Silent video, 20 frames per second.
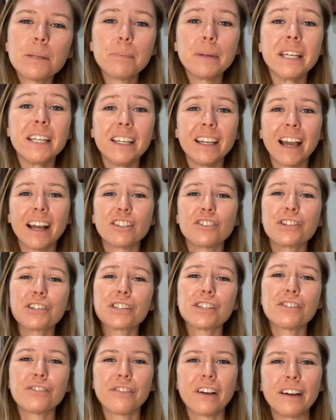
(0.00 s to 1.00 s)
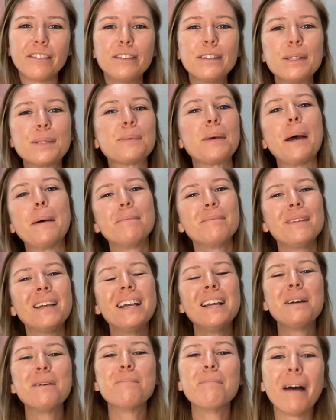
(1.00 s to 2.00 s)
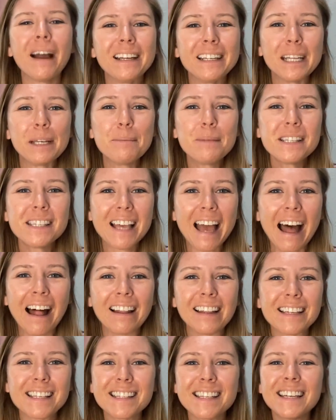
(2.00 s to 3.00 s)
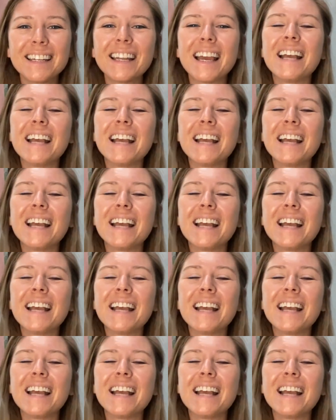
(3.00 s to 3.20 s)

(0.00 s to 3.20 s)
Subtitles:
Pediatric Survival Swim. My name is Allison,